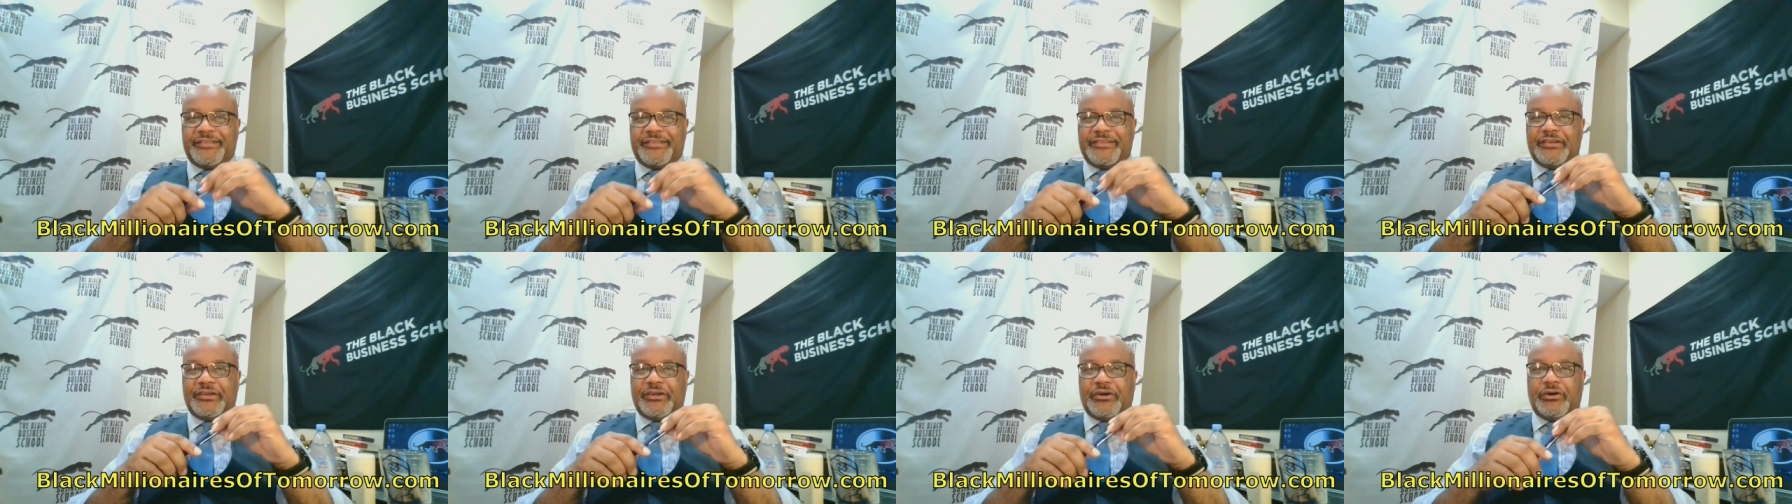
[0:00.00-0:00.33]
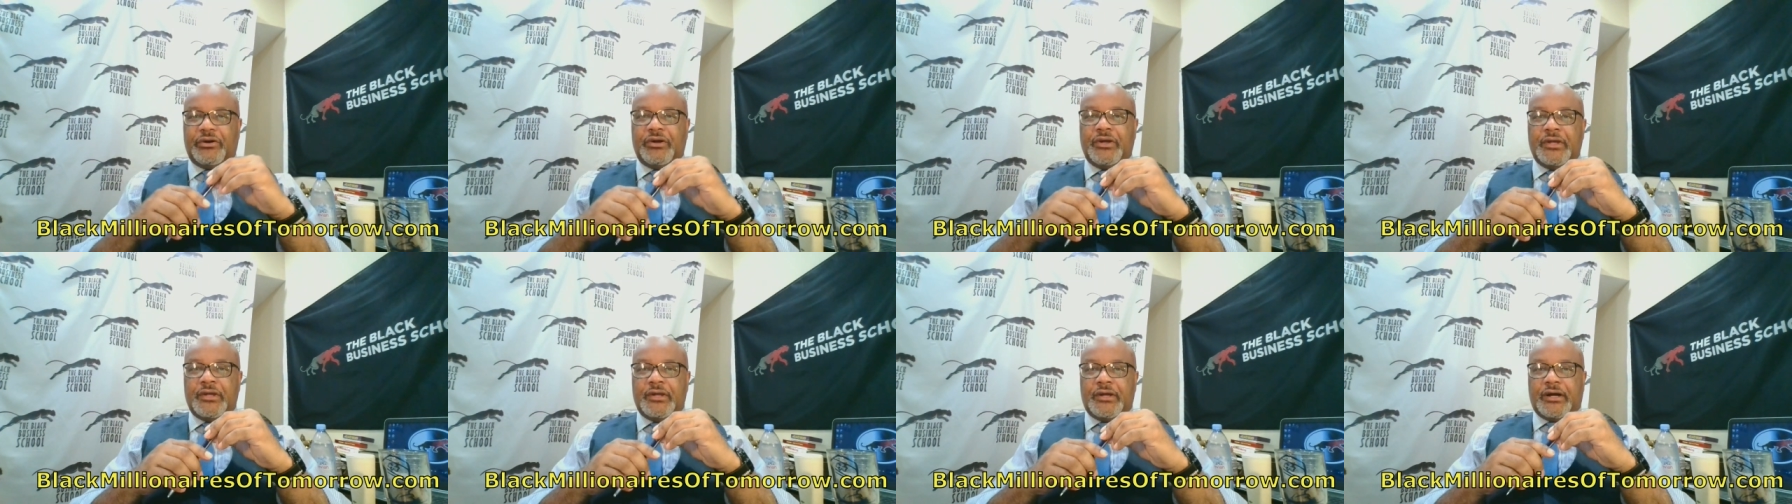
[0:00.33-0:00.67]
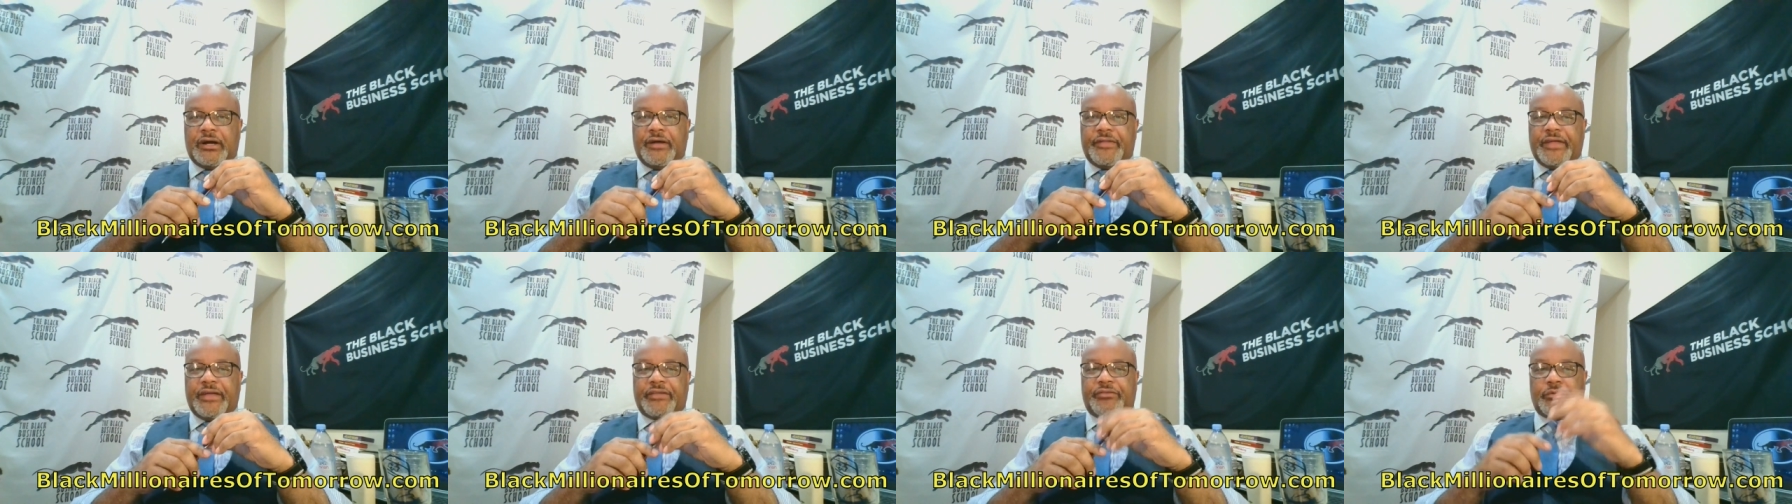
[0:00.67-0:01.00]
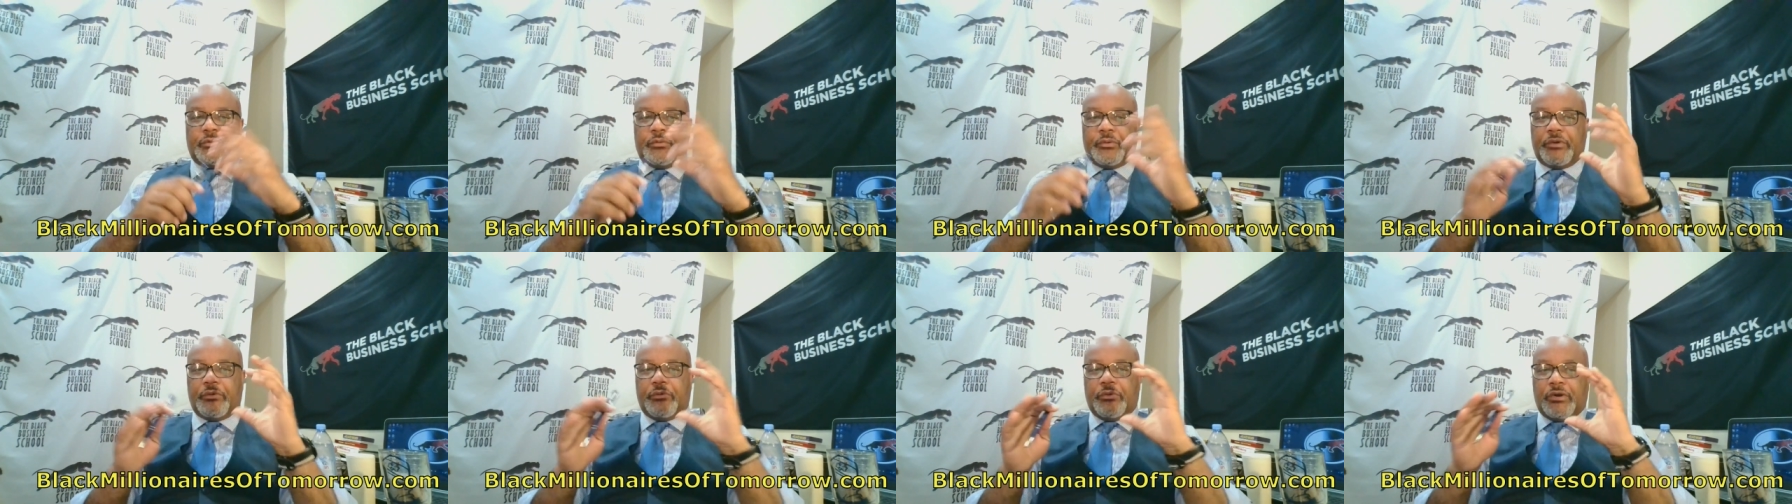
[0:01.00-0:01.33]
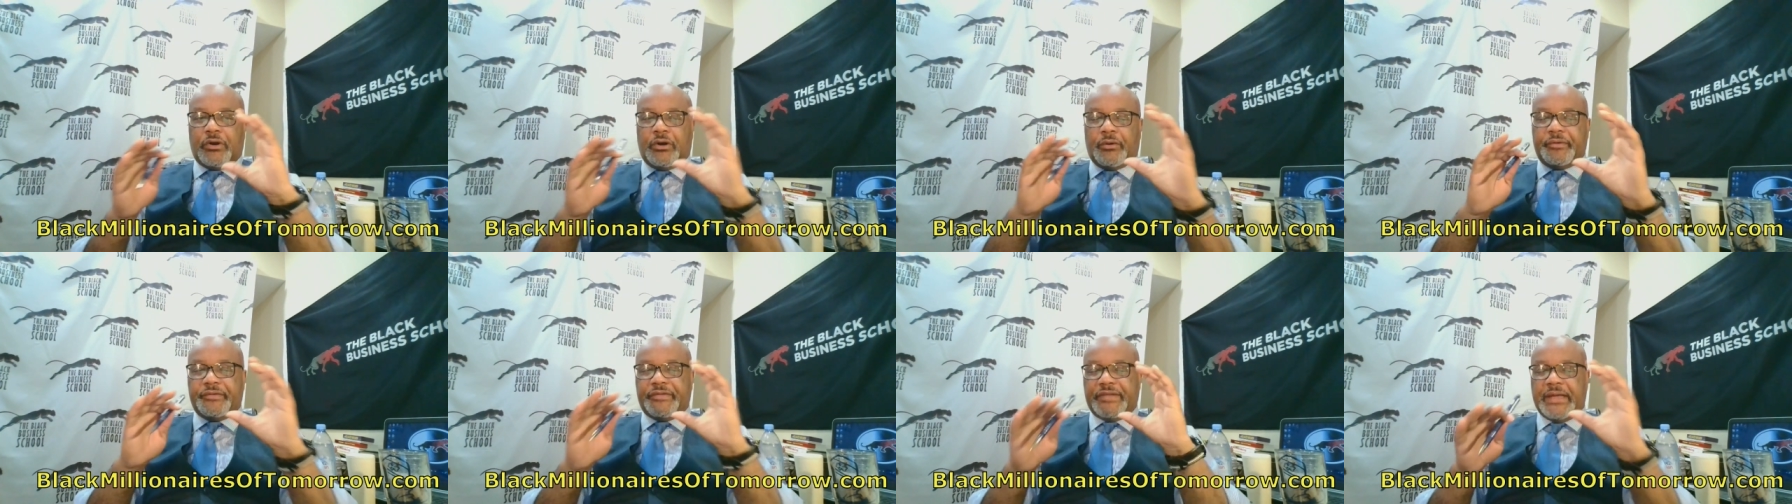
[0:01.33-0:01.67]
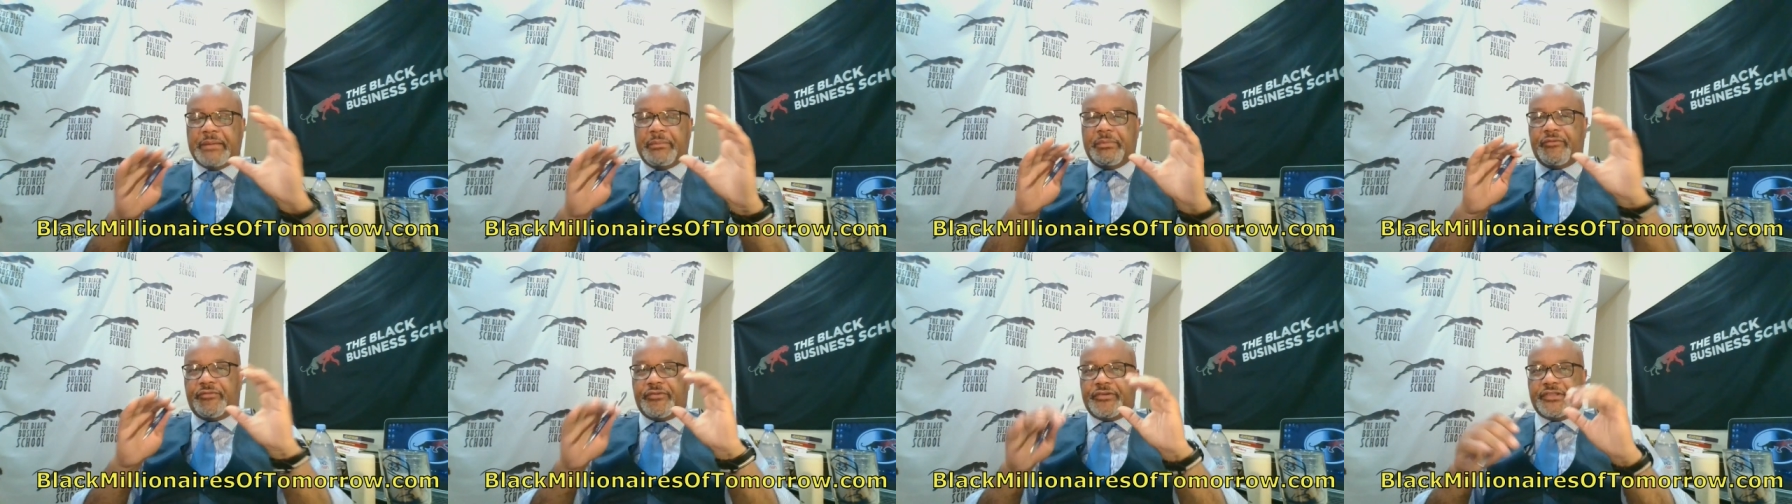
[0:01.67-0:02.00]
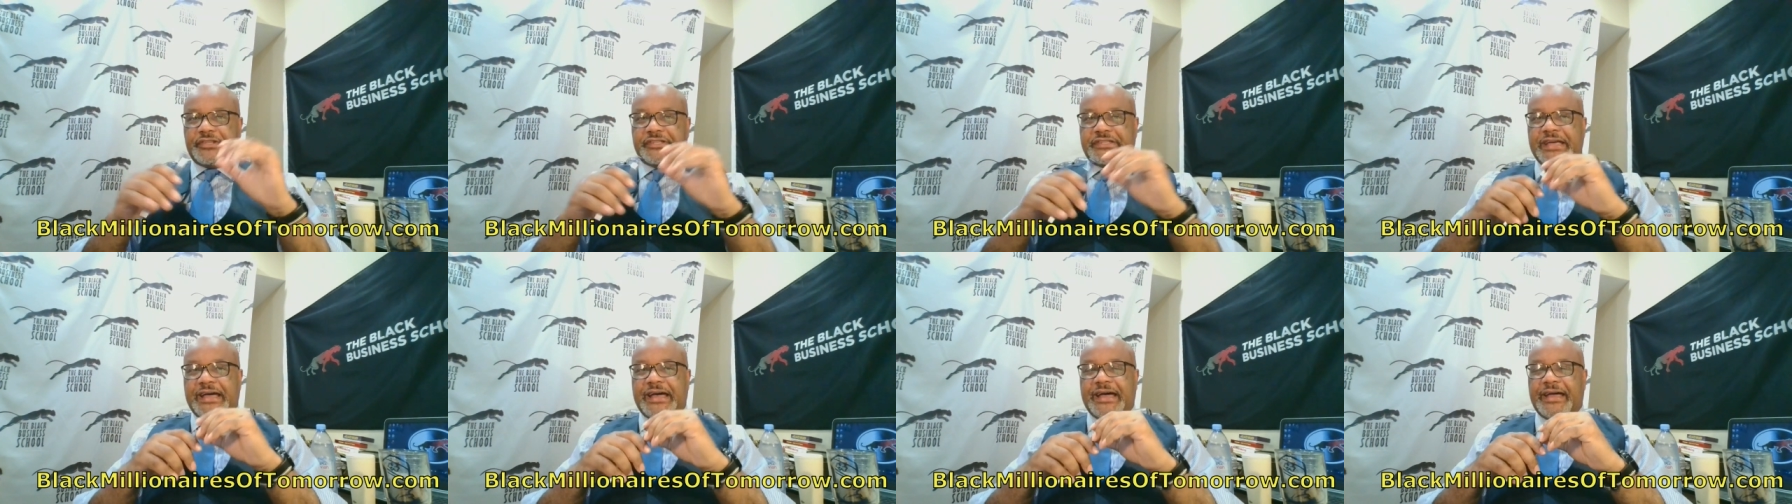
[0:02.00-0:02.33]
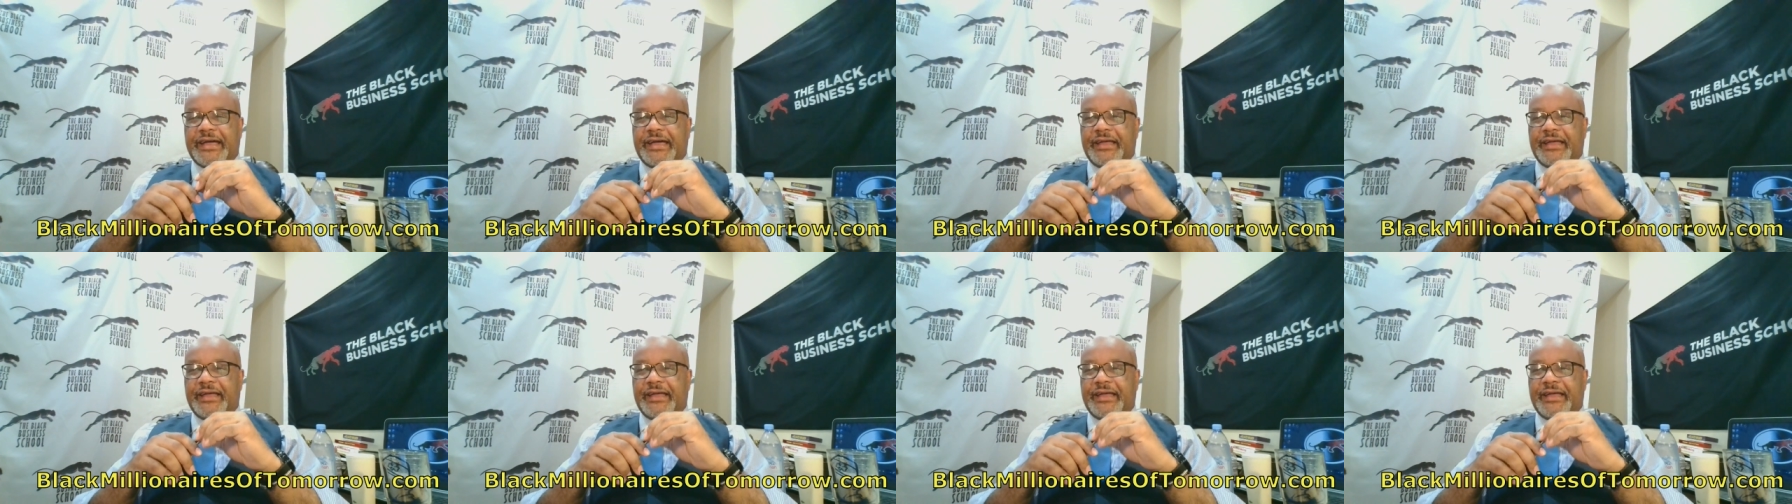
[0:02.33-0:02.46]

You know, uh, that's what we're, we're always aiming for the tie.